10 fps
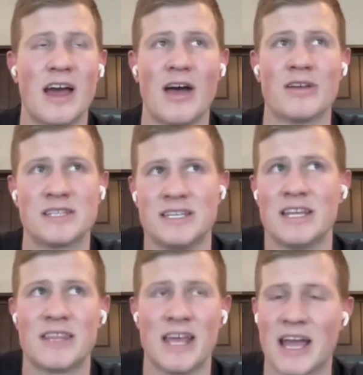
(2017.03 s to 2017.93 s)
I also
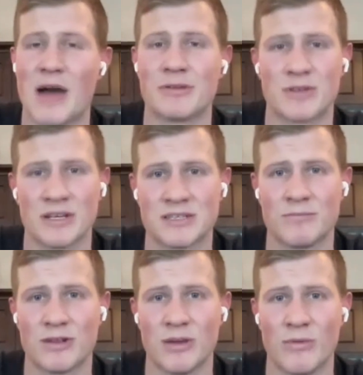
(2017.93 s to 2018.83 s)
did think I was
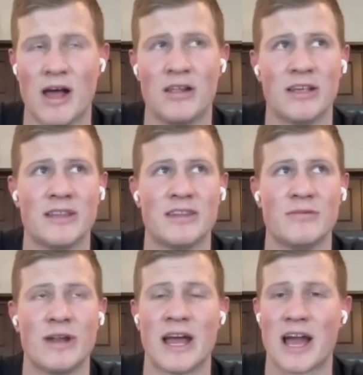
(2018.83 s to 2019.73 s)
wrestling really well
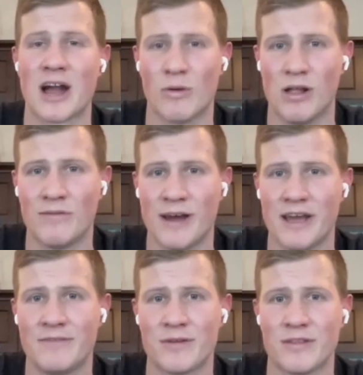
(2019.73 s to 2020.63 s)
when I got
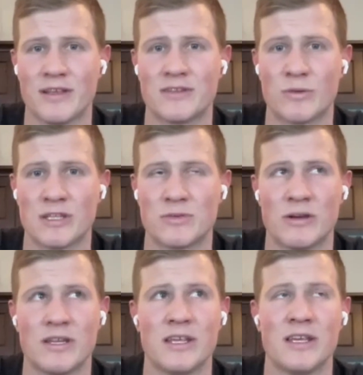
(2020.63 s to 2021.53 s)
qualified for the
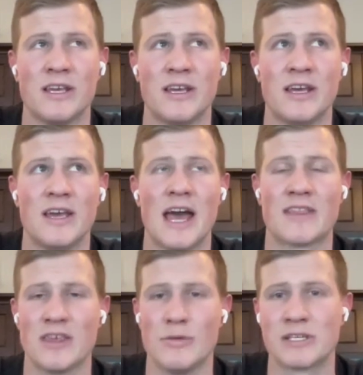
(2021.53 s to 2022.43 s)
2020
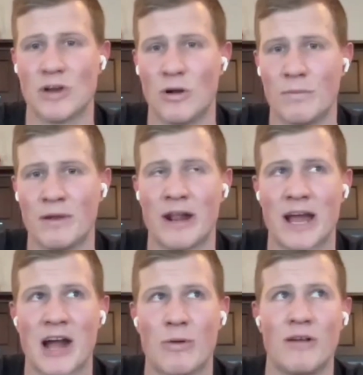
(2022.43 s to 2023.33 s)
at the US Open, when I
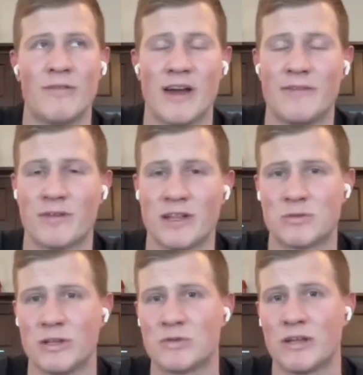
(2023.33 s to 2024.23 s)
got qualified for the
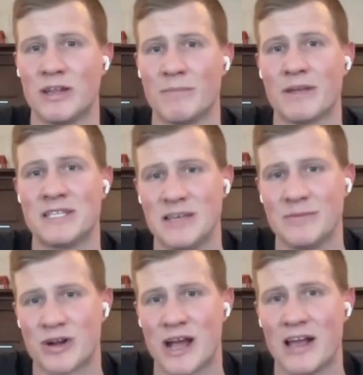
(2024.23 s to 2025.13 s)
2020 Olympic team
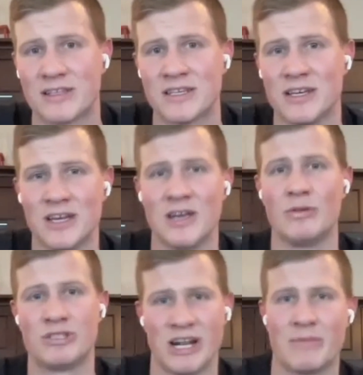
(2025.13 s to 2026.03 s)
trials,
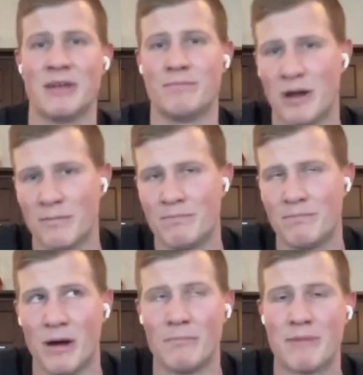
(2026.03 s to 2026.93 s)
which ended up getting
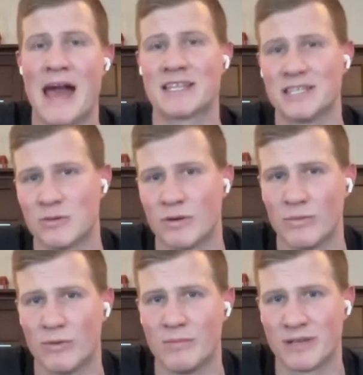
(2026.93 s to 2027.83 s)
bumped back to
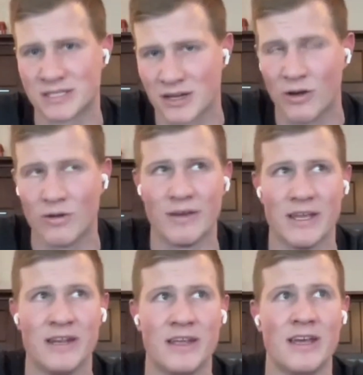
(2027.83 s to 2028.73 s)
21 because of
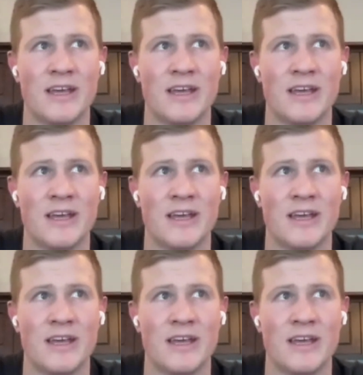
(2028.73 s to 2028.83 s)
COVID.